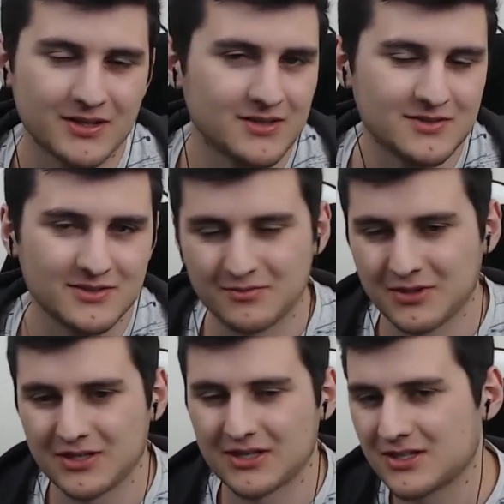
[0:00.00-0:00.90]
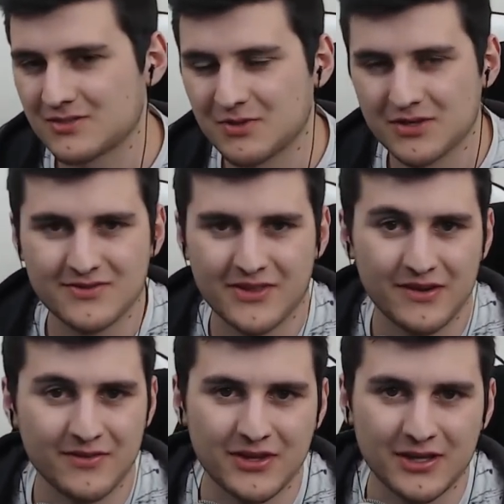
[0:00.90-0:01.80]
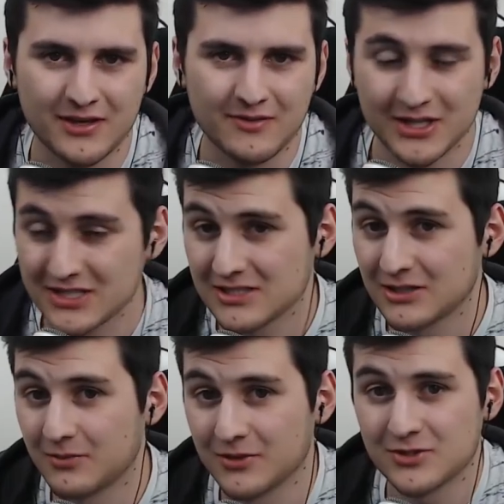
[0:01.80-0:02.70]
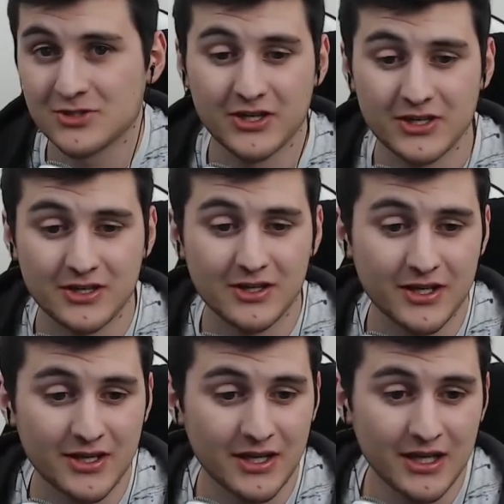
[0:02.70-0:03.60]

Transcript: and not being that experienced with everything, but I still hope you enjoyed it a lot.